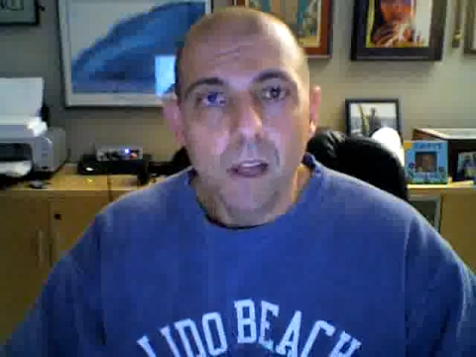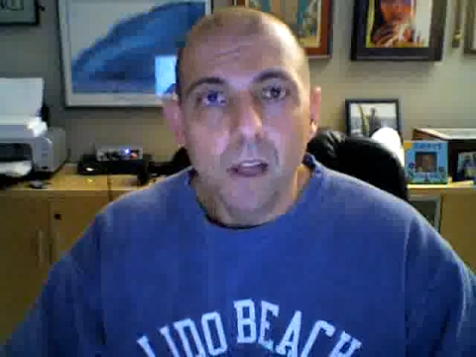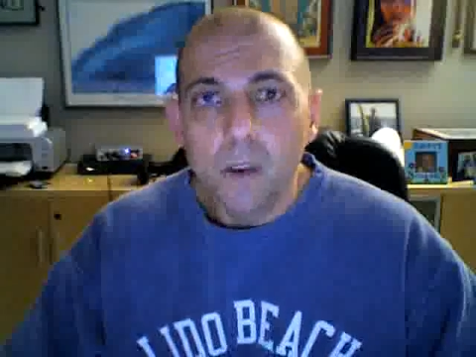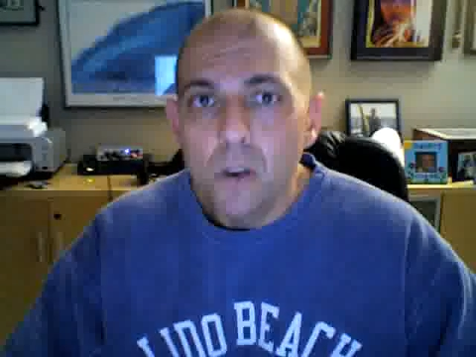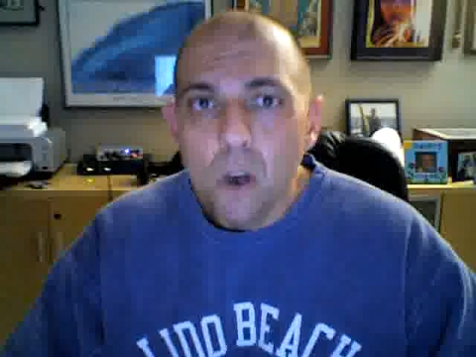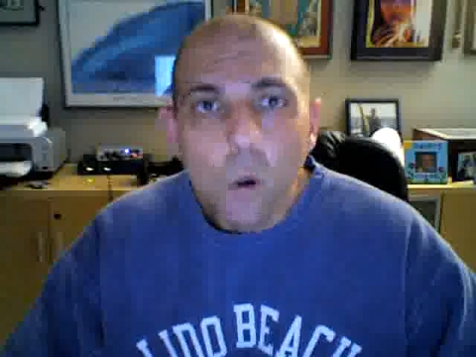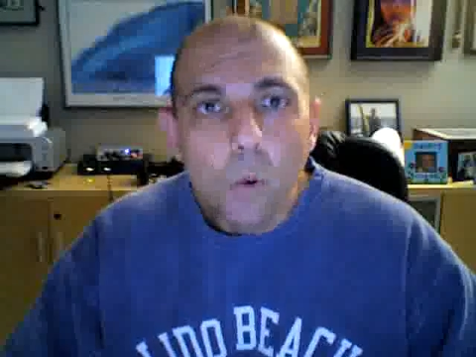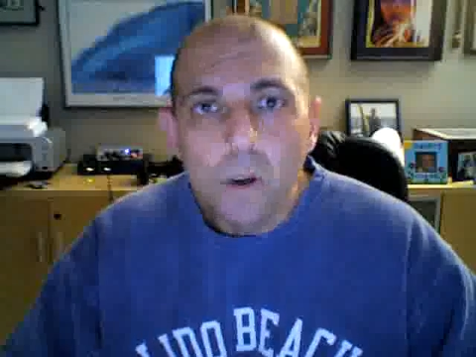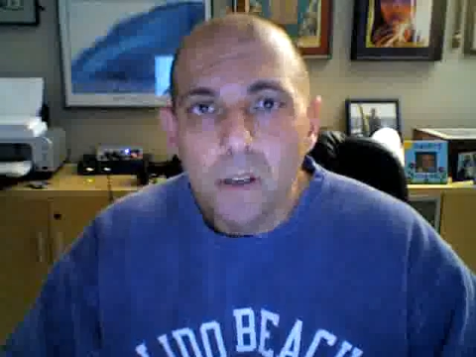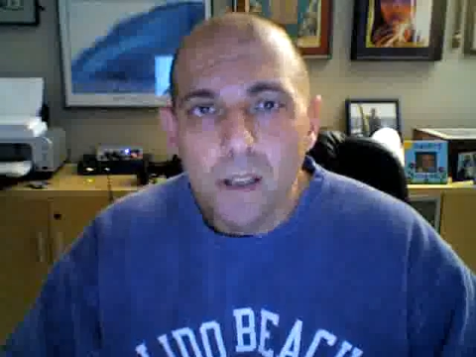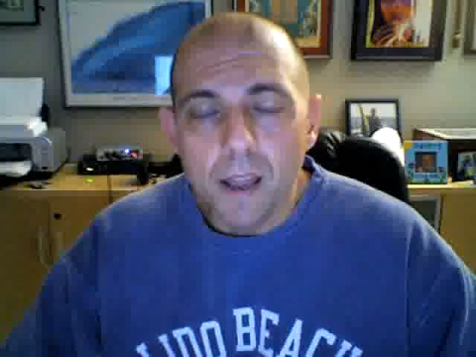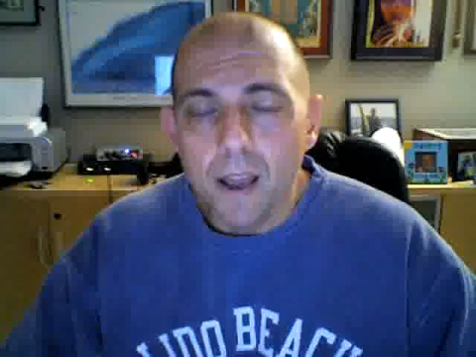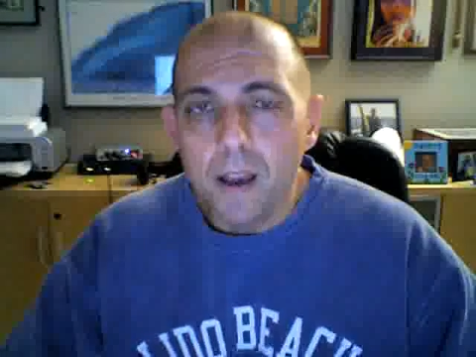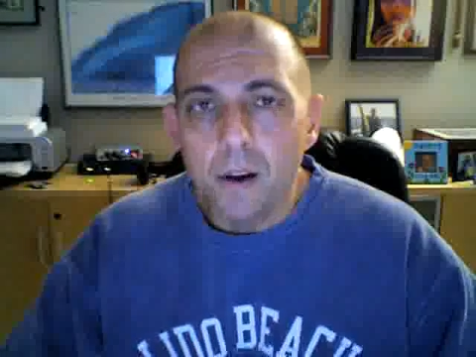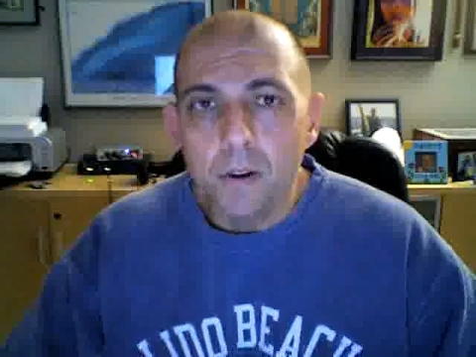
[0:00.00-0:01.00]
No one
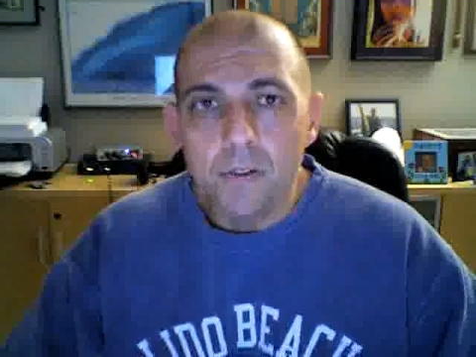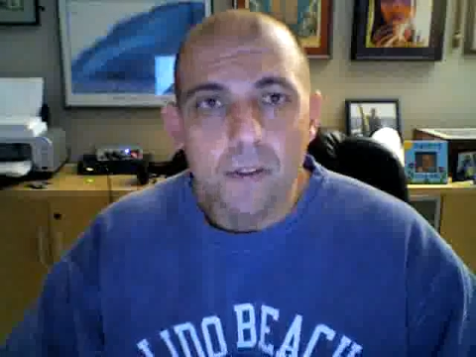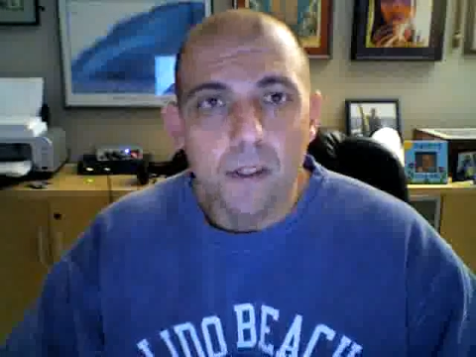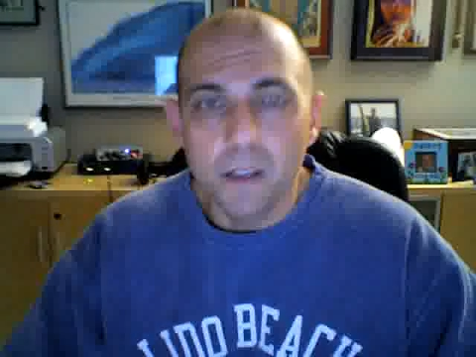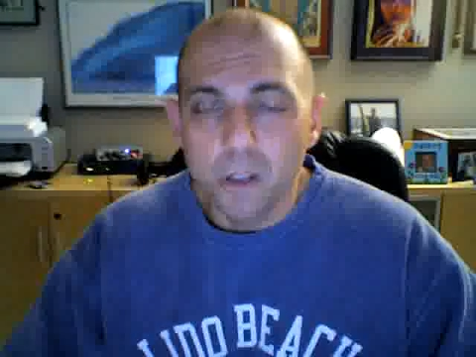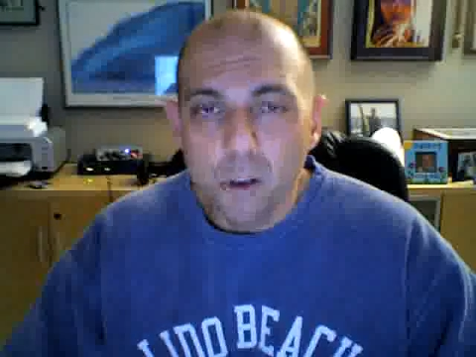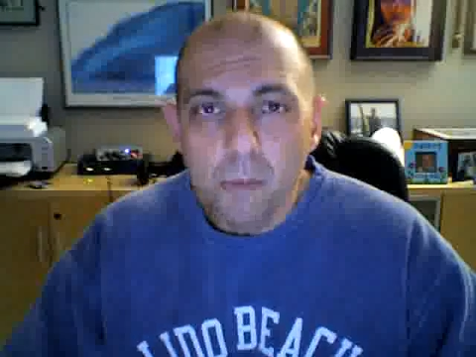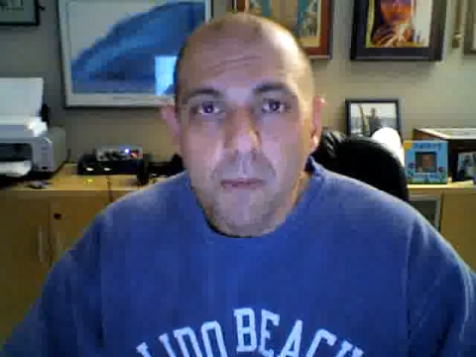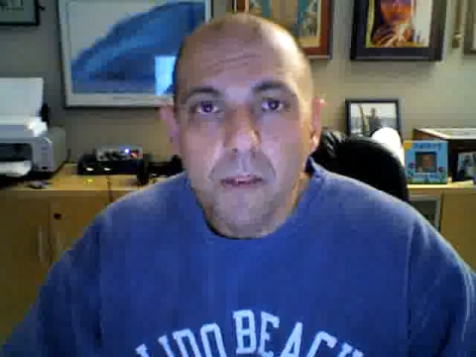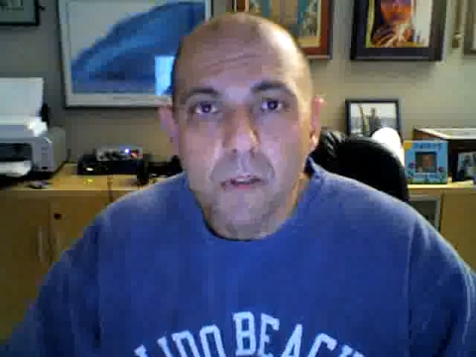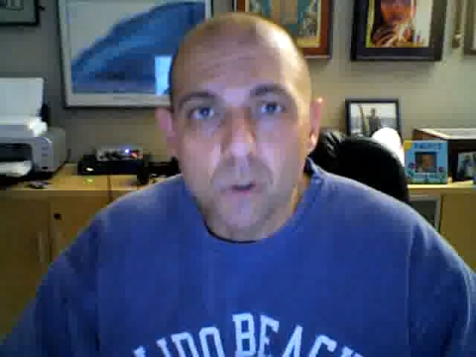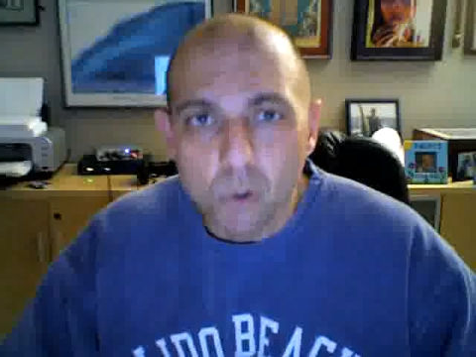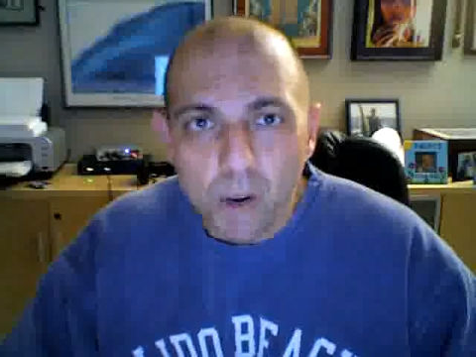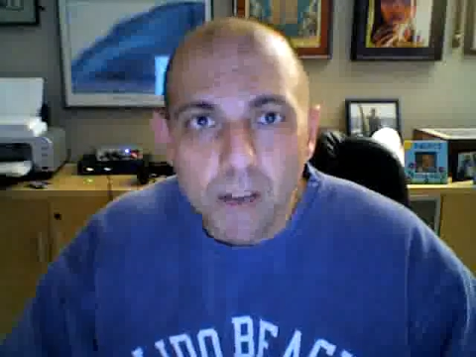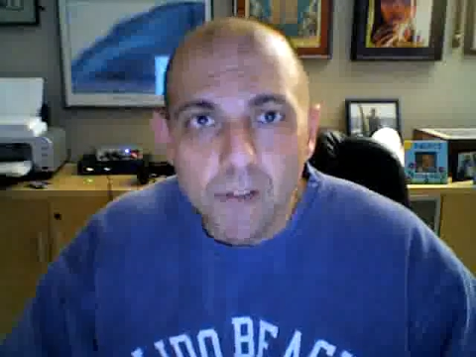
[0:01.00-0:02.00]
cares that you missed
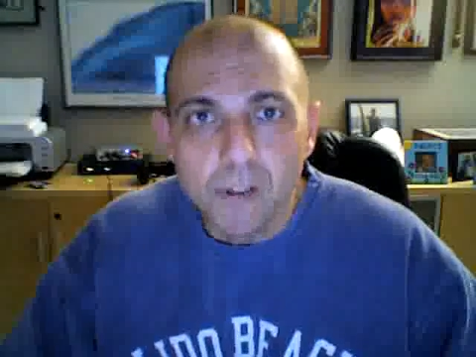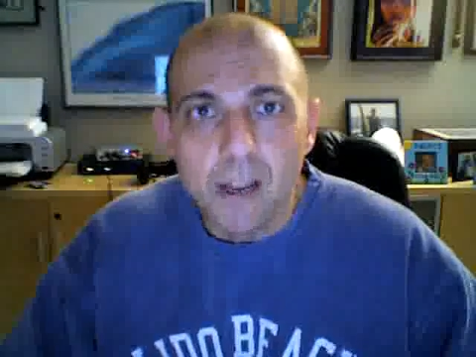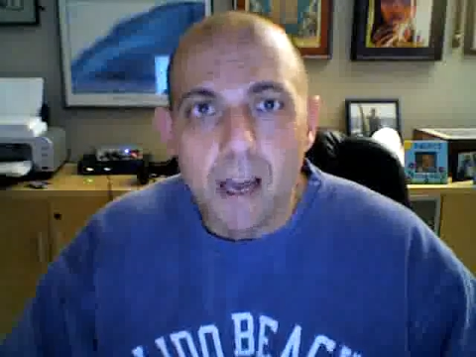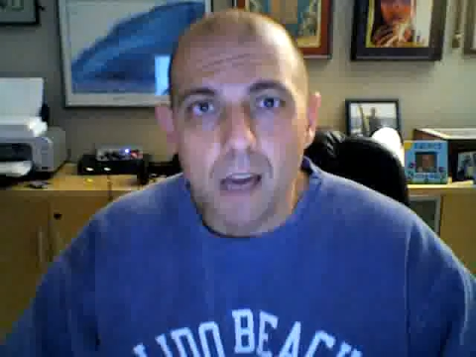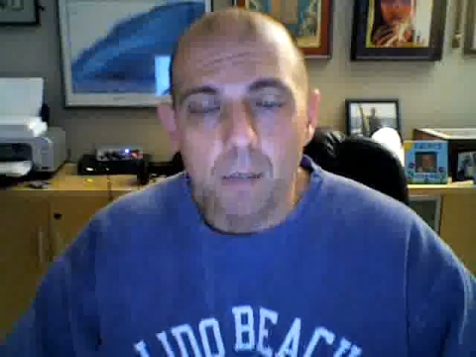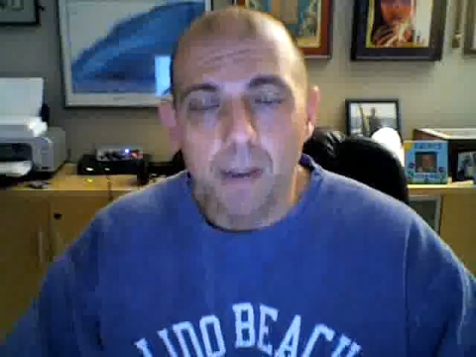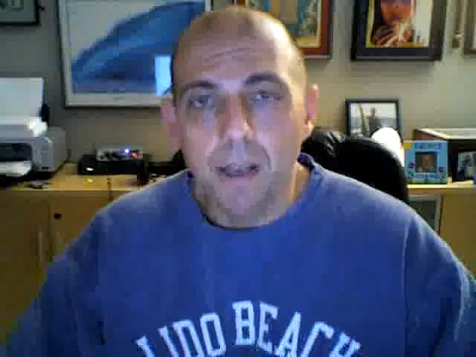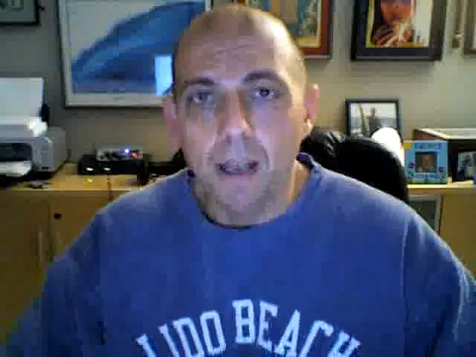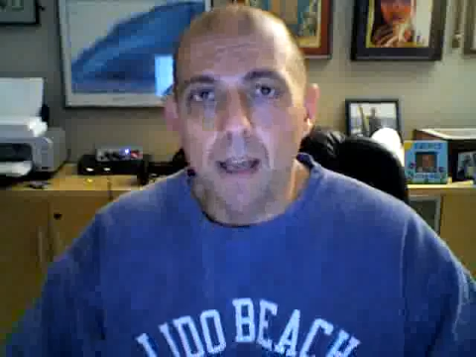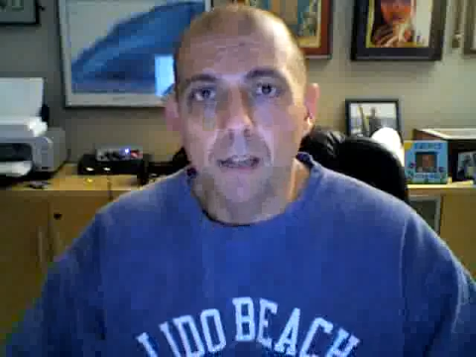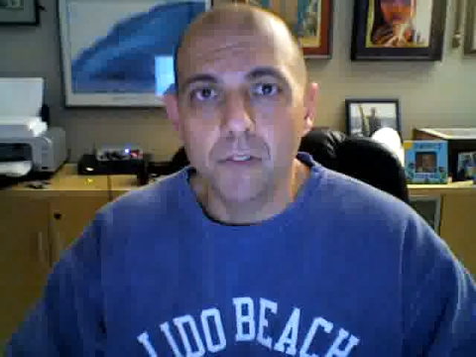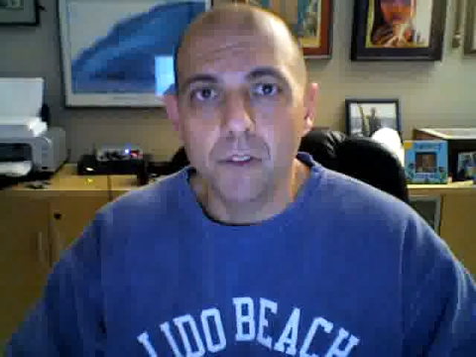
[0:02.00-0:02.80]
Grey's Anatomy last